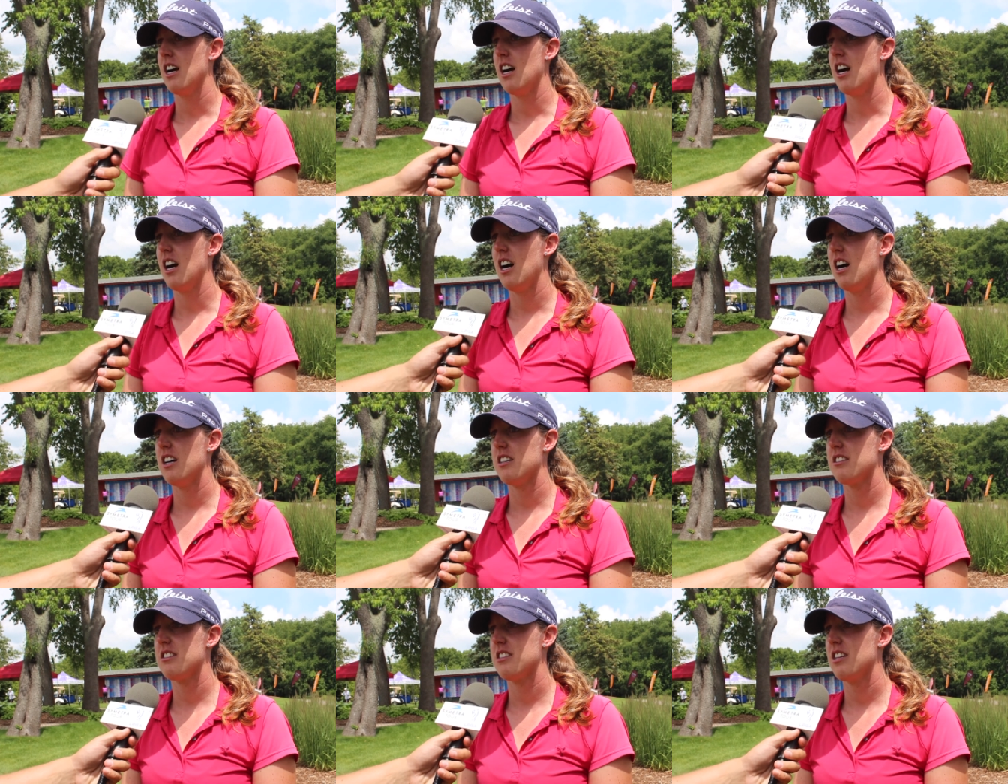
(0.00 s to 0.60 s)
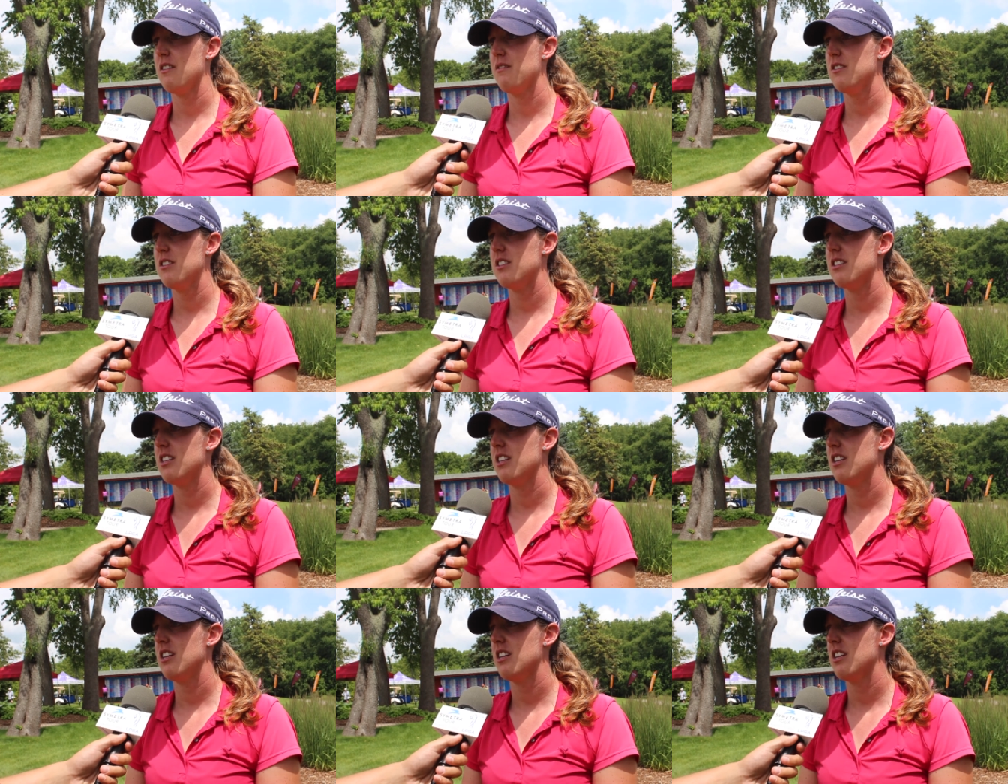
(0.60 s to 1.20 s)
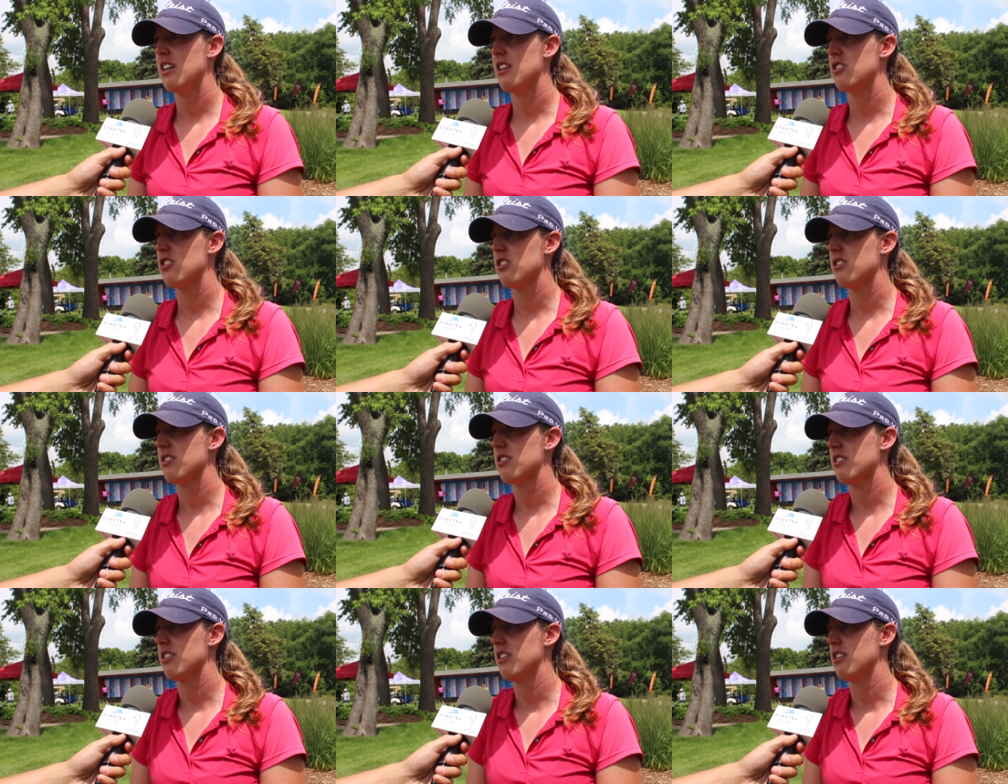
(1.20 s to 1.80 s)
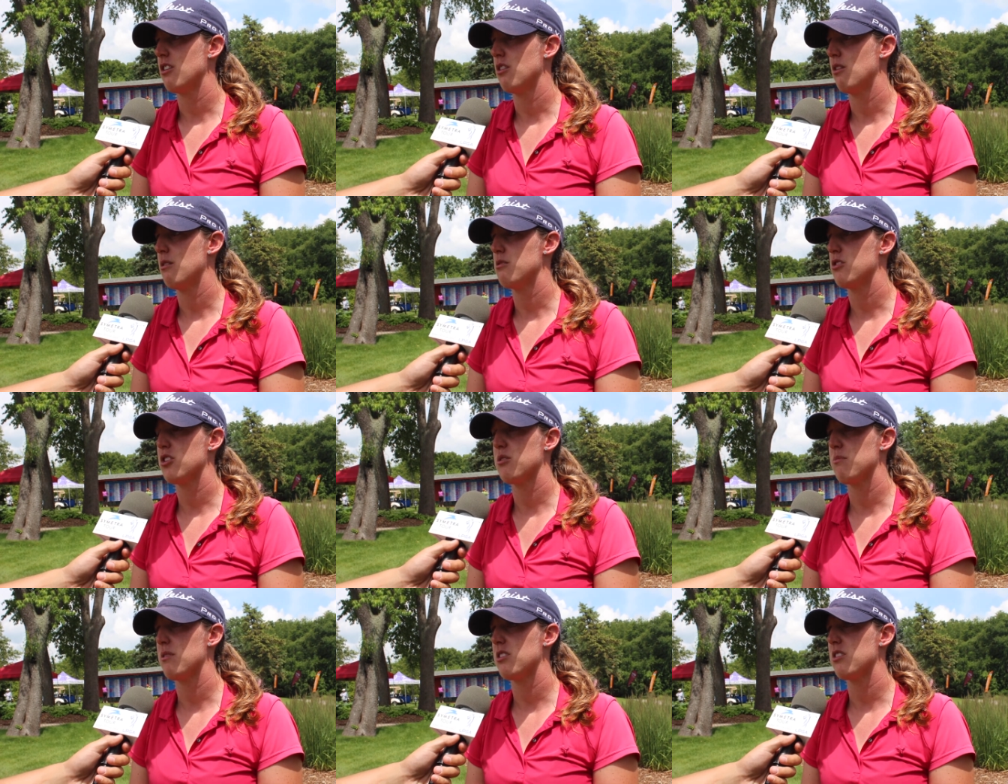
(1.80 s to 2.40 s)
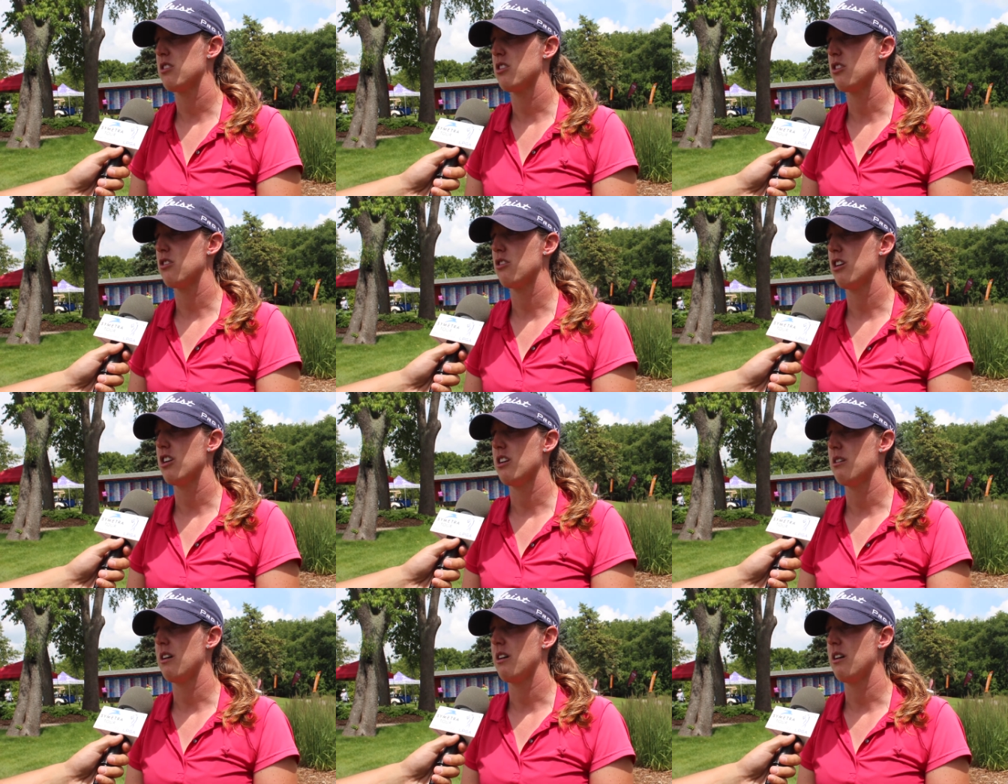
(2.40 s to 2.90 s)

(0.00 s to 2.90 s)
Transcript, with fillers: Uh, 17, I just, you know, I just missed the green.